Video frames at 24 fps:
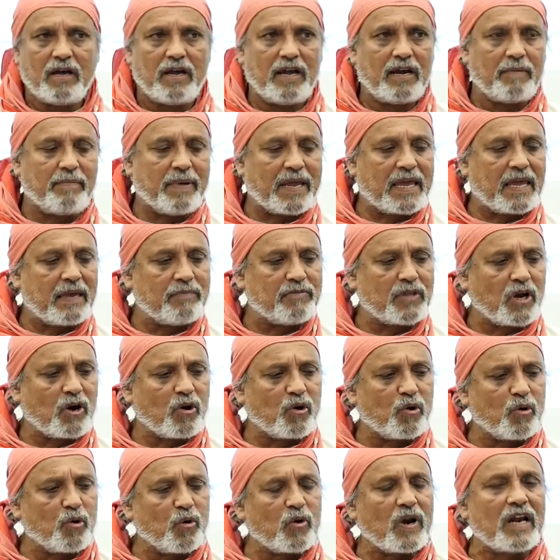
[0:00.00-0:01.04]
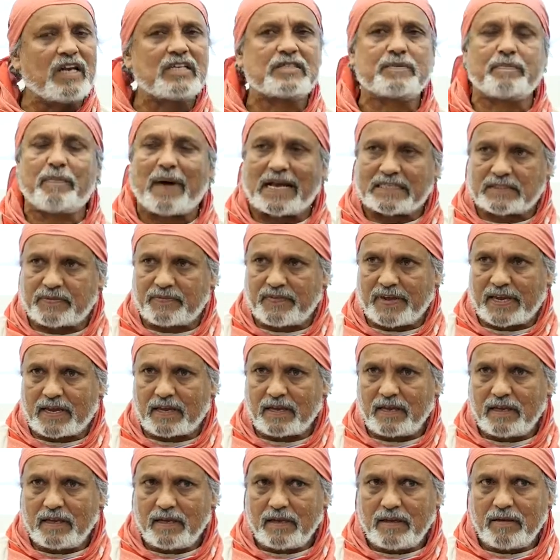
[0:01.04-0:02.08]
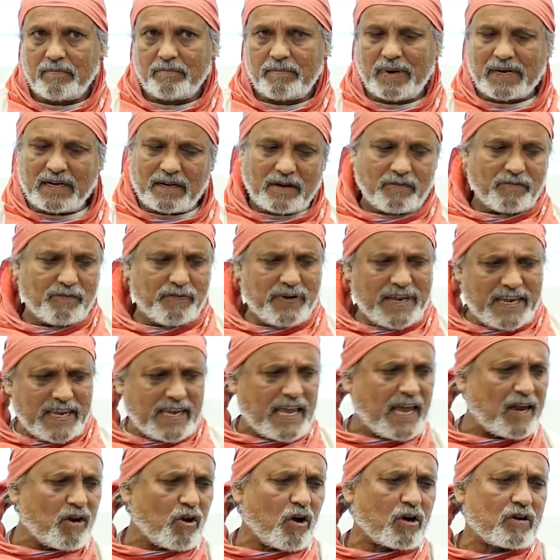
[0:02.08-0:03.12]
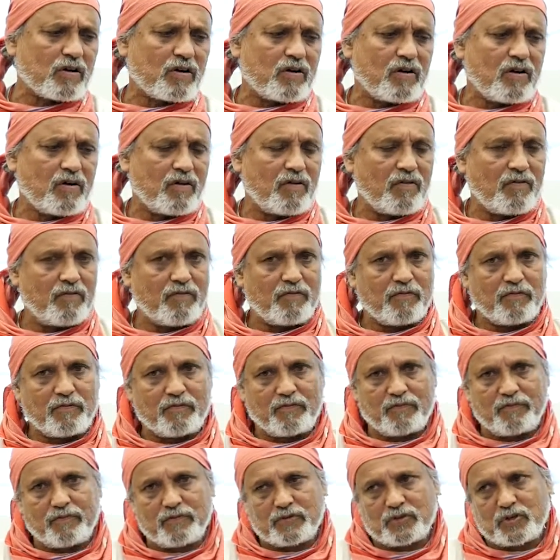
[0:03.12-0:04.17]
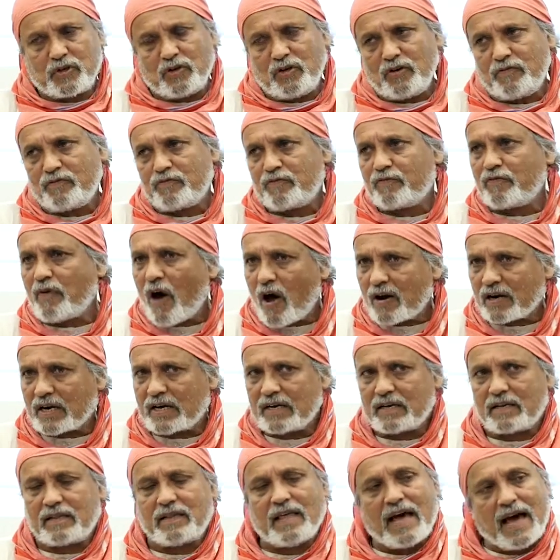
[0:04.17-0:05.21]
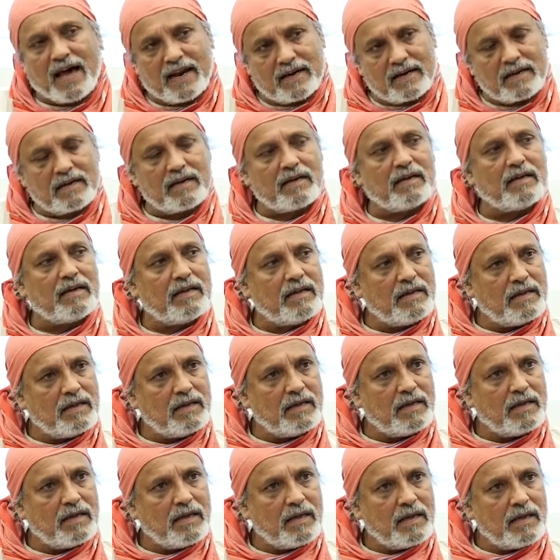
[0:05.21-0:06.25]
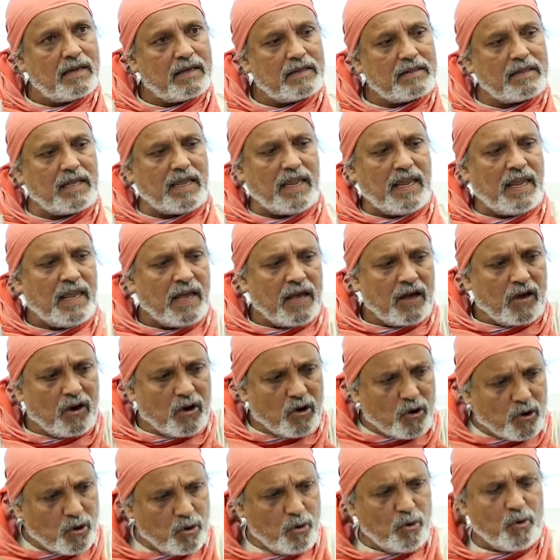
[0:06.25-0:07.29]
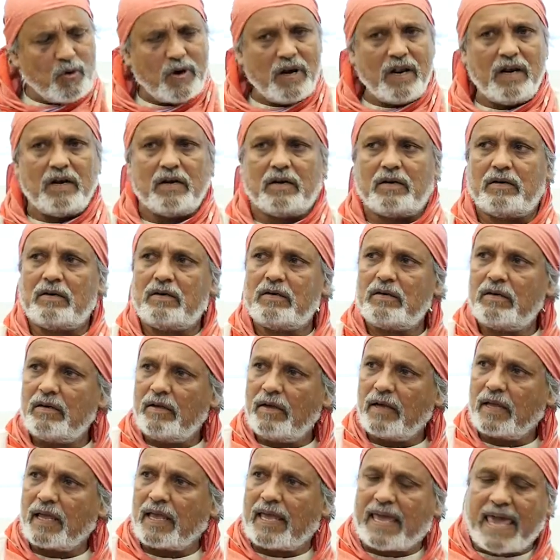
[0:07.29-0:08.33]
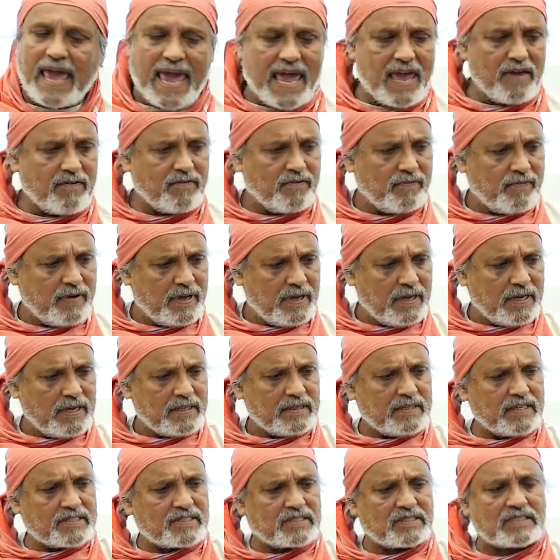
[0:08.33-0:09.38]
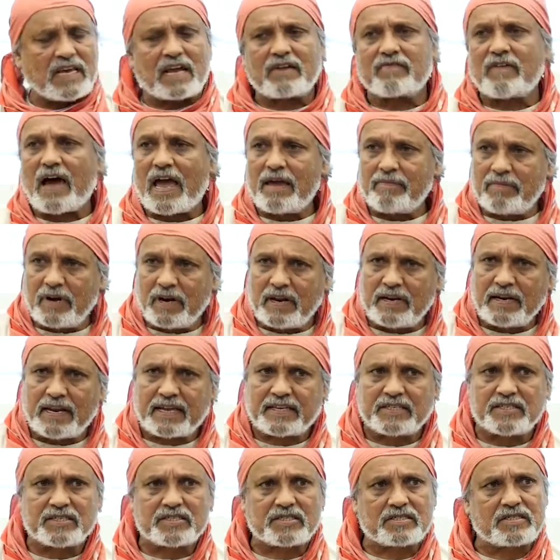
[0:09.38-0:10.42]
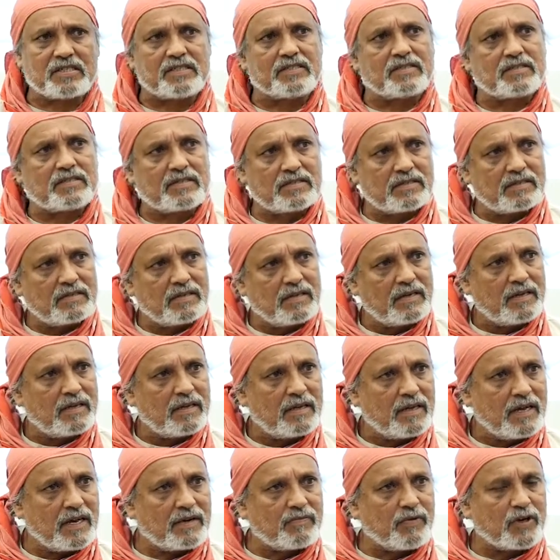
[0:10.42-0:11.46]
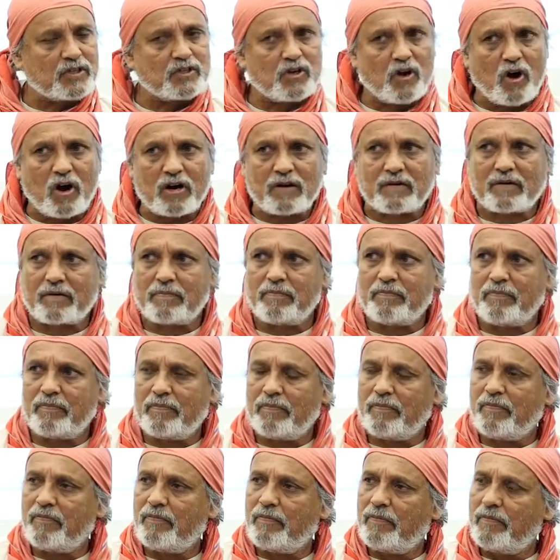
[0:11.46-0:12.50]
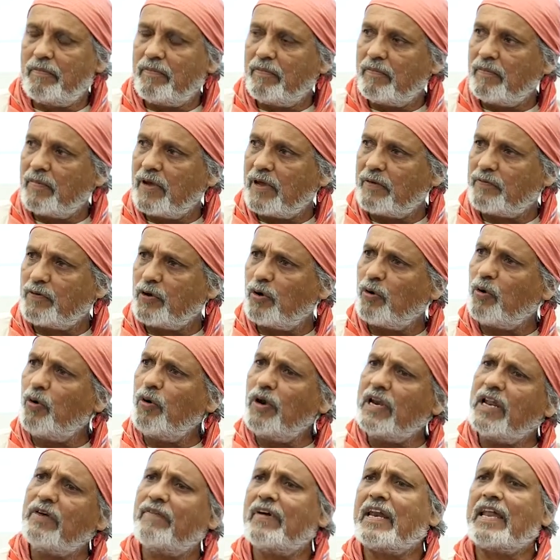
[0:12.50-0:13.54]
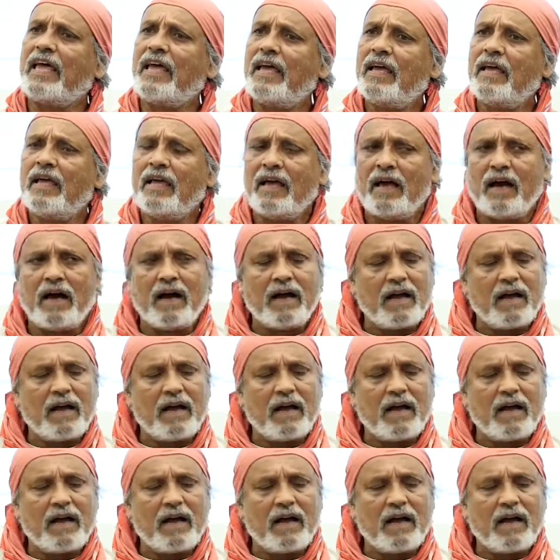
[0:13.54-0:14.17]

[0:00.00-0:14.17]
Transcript: It became the rural specific. But we shouldn't forget that. The rural gave the survival and existence. It was not, if you live in a